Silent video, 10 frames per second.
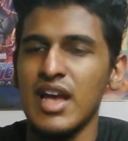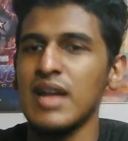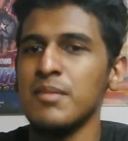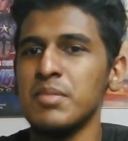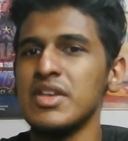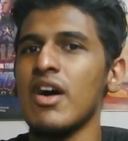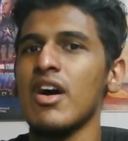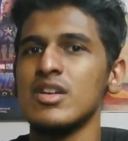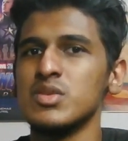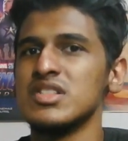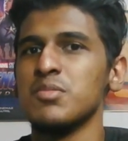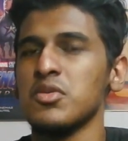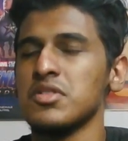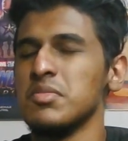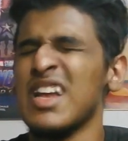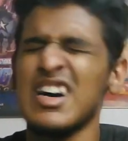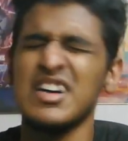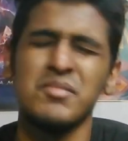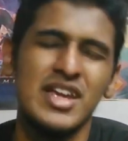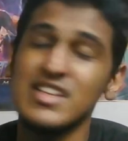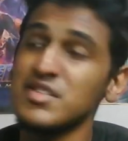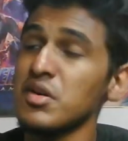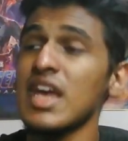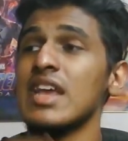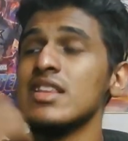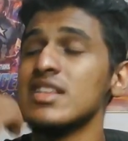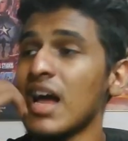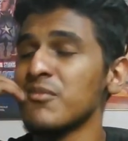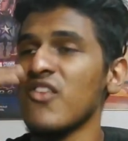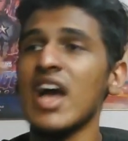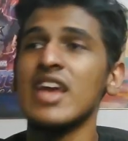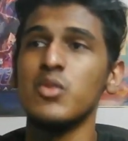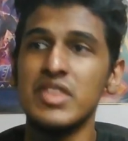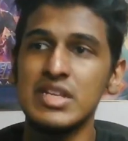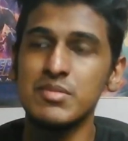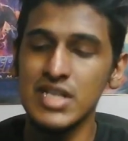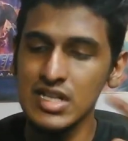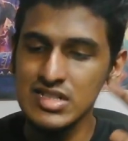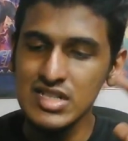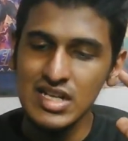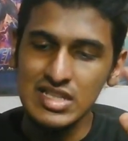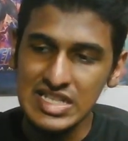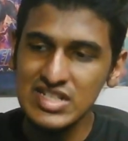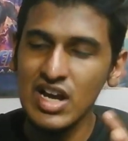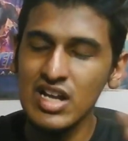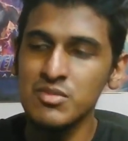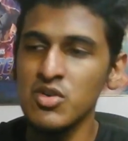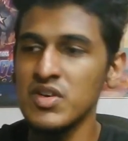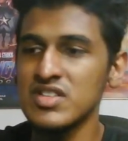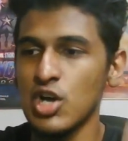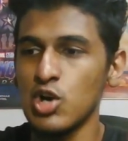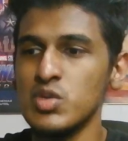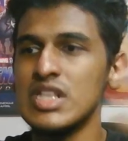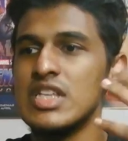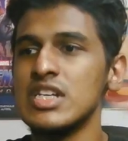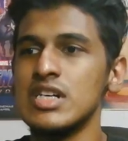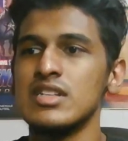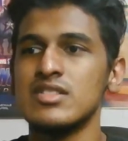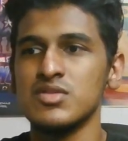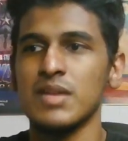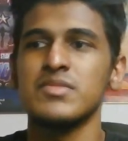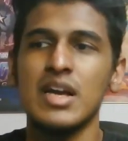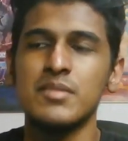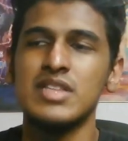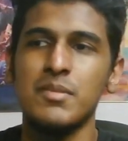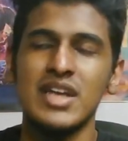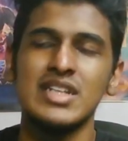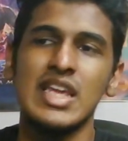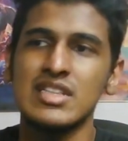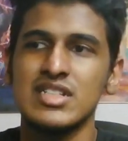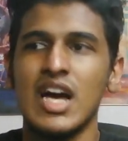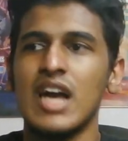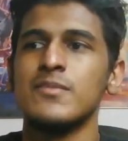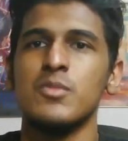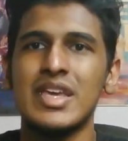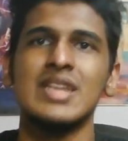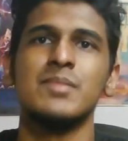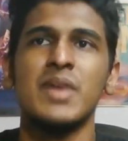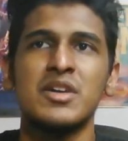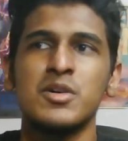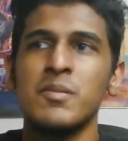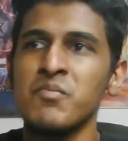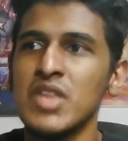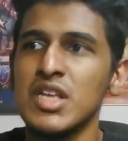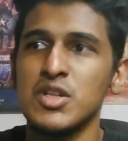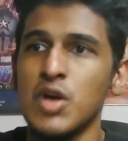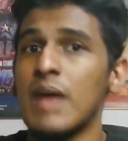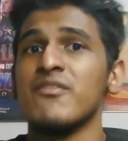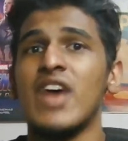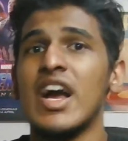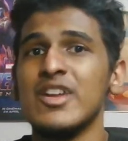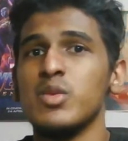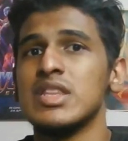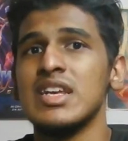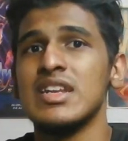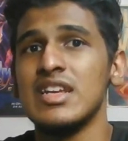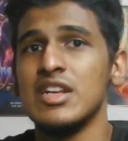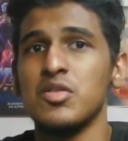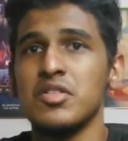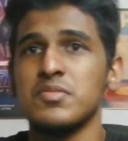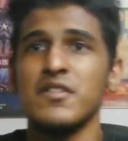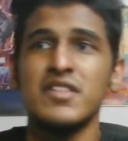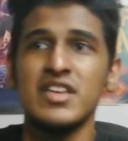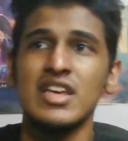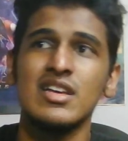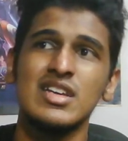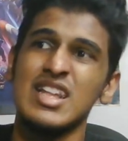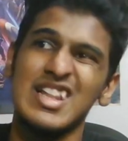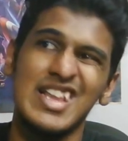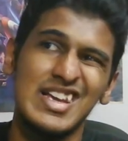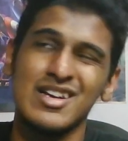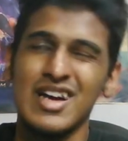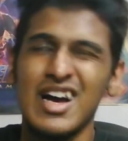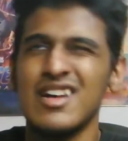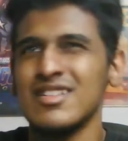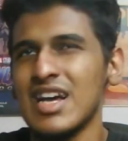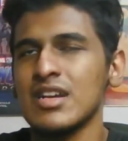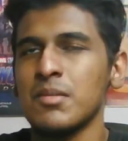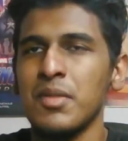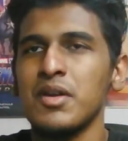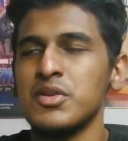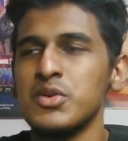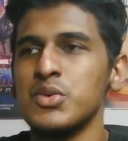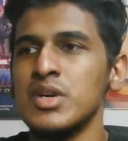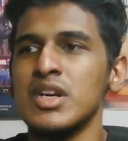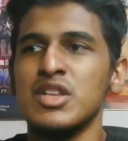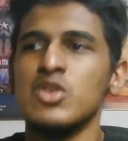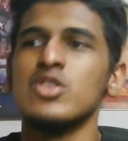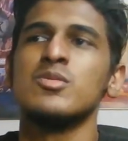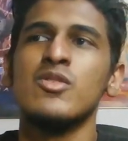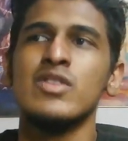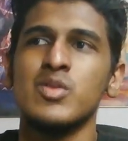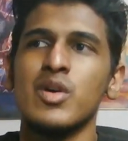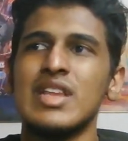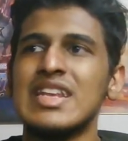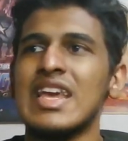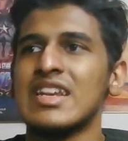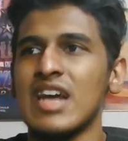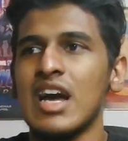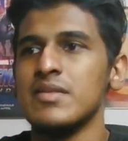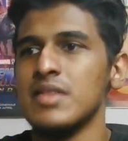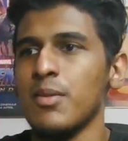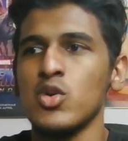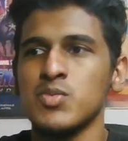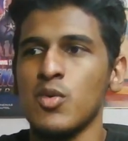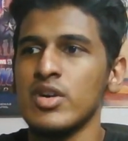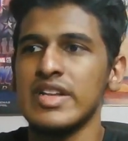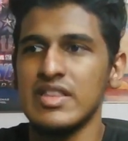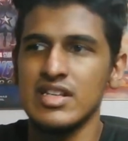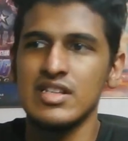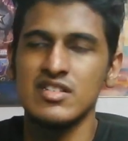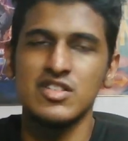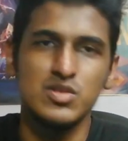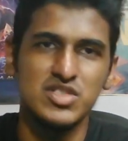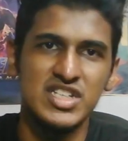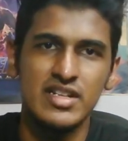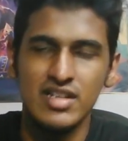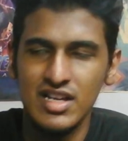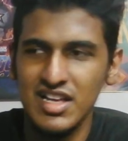and Beyond was supposed to be out. Man, it's okay. At least I'm fine with it because these kind of movies really good. So sometimes they might take the time to make it better. So I'm fine with it. Especially like not compared to those movies where they take time, they postpone it, and then it's still shit.